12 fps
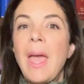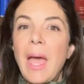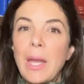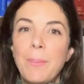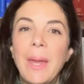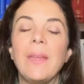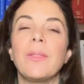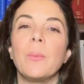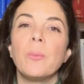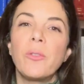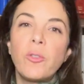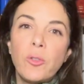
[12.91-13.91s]
and make
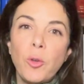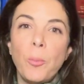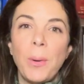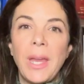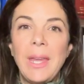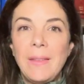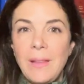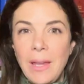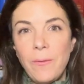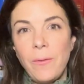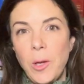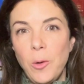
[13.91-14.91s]
them super
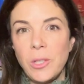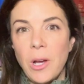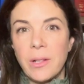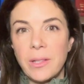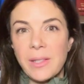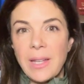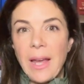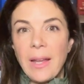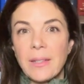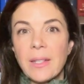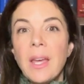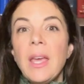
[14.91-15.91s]
easy for you to understand.